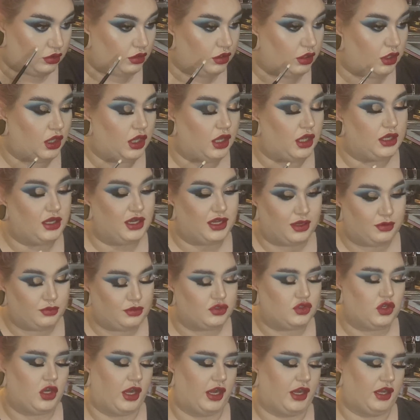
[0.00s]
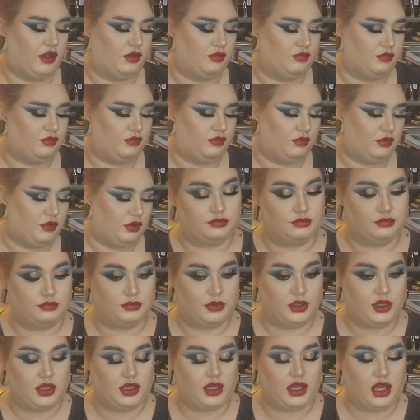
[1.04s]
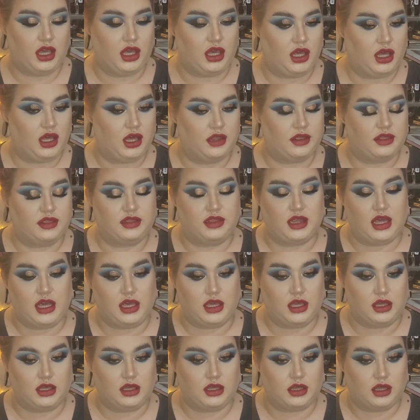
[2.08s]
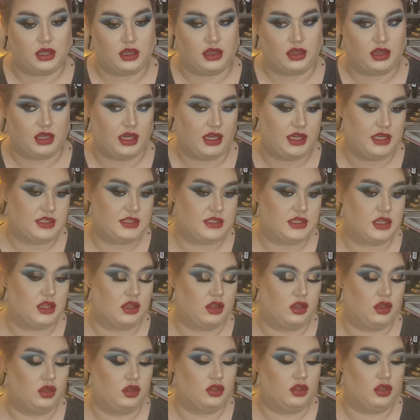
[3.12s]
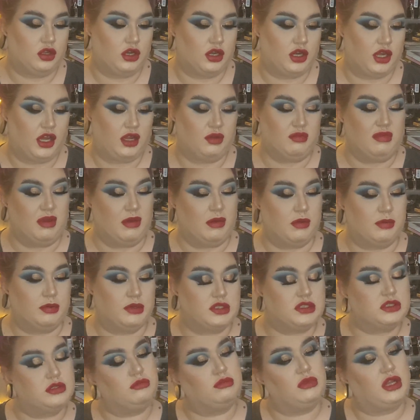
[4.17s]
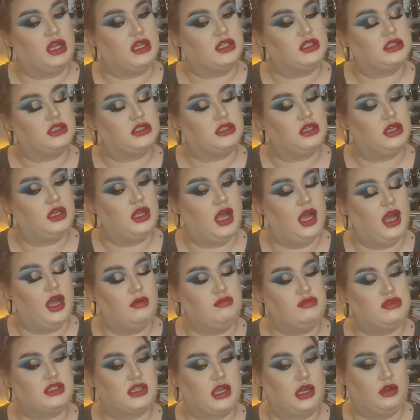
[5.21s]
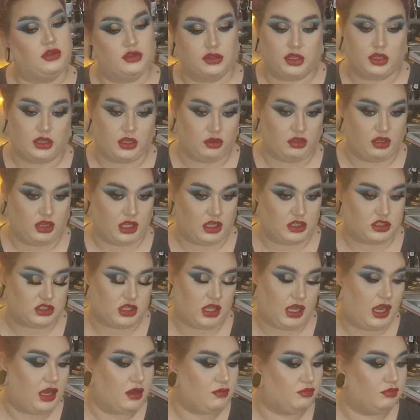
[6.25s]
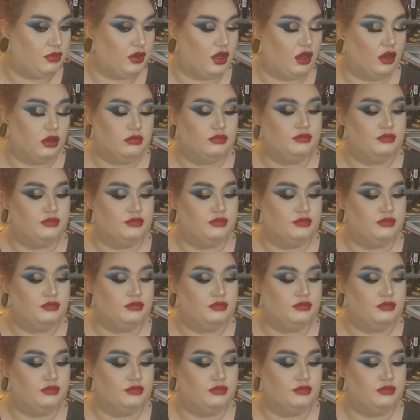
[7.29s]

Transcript: And I was right. Okay, I think that is the look done. I'd maybe put some mascara on the lower lash line, but